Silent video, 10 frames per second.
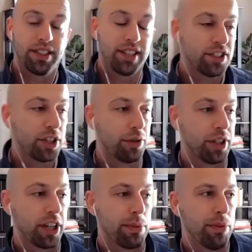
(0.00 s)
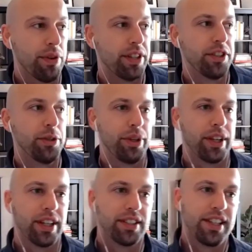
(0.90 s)
it's actually a really good point too
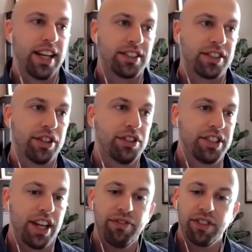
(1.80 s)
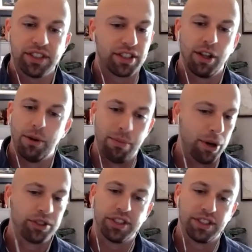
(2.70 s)
because yes, there's definitely still
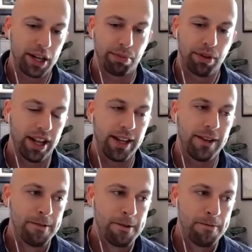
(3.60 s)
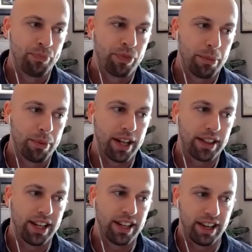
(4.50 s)
emotions at play. Yeah. But at
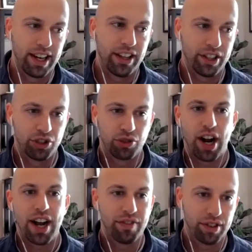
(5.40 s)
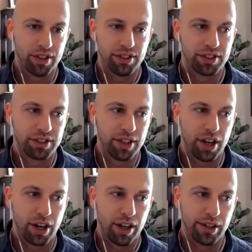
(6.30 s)
the end of the day, the drivers
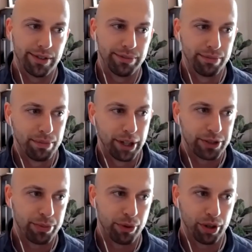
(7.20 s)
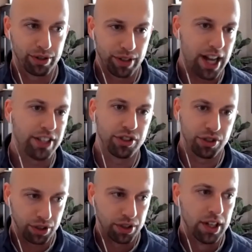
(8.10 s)
are much more
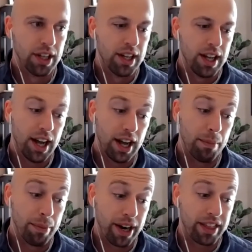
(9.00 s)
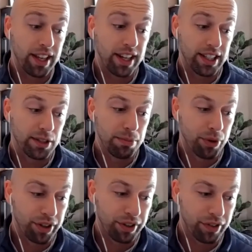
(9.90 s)
logical. Um, but I think it is
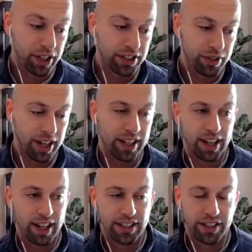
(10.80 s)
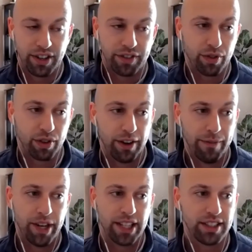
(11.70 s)
important for us to recognize, even if we're
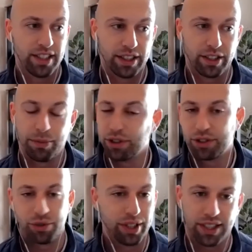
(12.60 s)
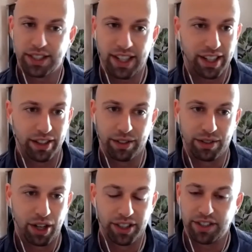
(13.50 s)
investing in commercial real estate or
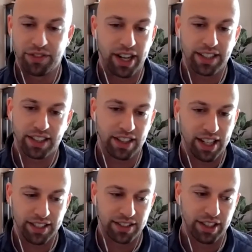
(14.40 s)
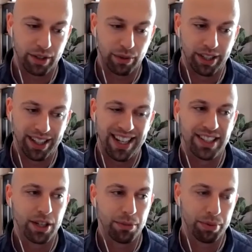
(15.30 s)
all these different asset classes that are really
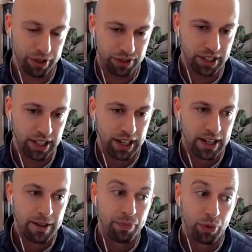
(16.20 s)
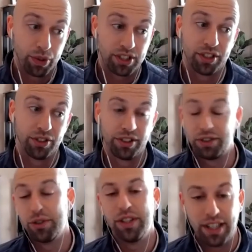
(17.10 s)
income producing, we still
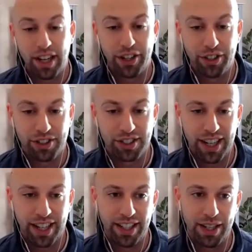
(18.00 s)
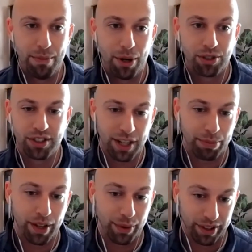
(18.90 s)
do need to understand the emotions at
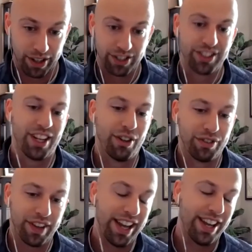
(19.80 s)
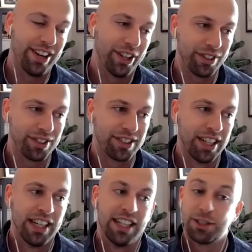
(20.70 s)
play within ourselves and others,
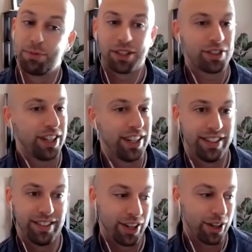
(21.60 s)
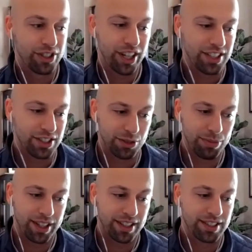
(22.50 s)
especially in negotiations,
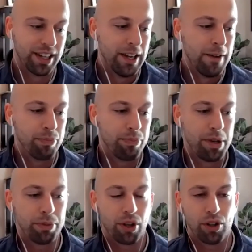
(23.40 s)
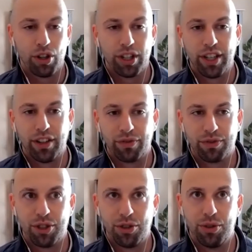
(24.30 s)
because people are looking
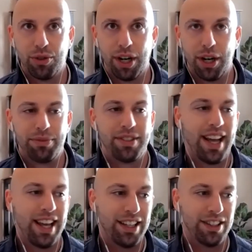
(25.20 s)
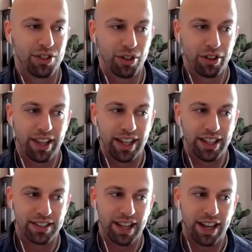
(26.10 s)
to obtain certain
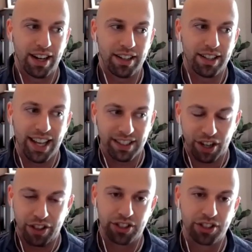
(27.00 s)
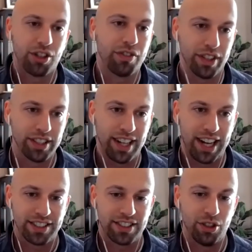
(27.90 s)
things that yes on the surface it
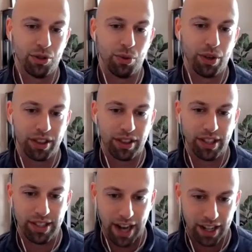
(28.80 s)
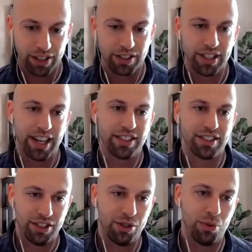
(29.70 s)
has to do with the dollars it has
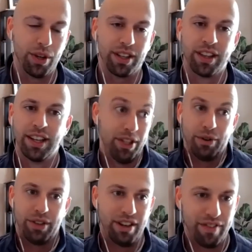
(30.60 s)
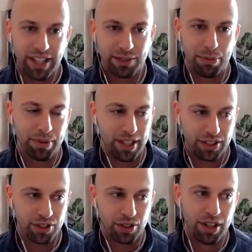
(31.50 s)
to do with you know the investment
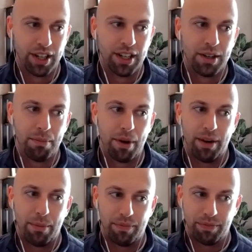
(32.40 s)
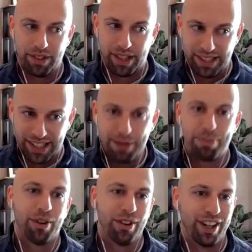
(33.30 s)
potential but the
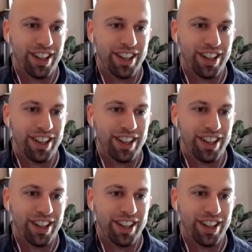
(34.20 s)
deeper